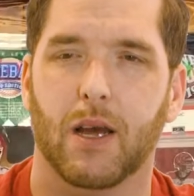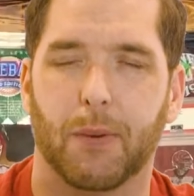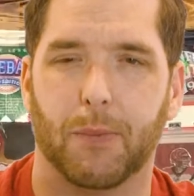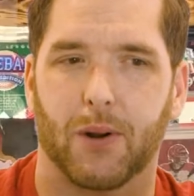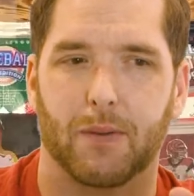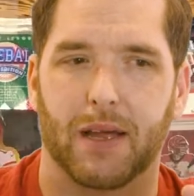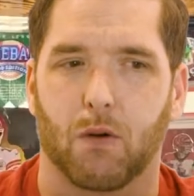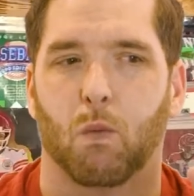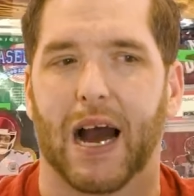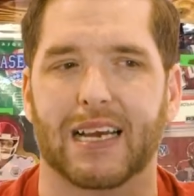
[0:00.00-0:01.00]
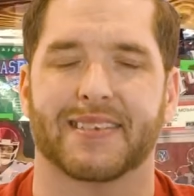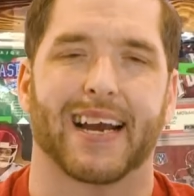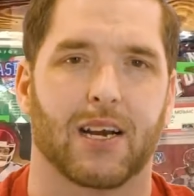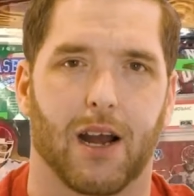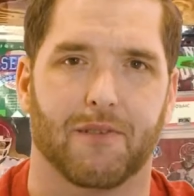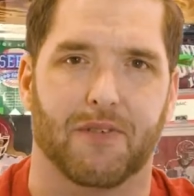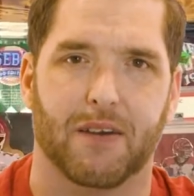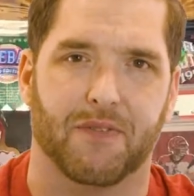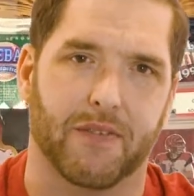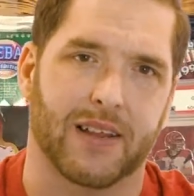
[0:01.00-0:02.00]
People are going to be like, why is that card
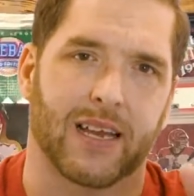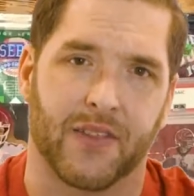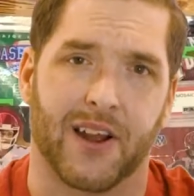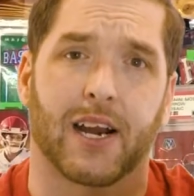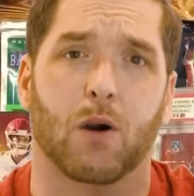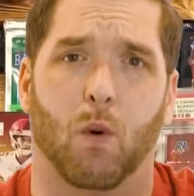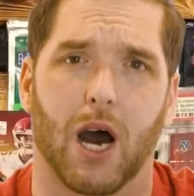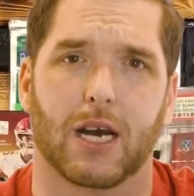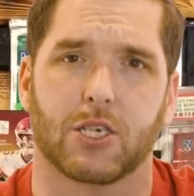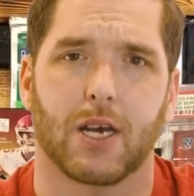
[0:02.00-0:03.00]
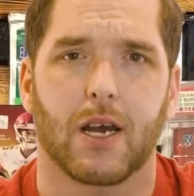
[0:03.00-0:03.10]
$550? And they're going to watch.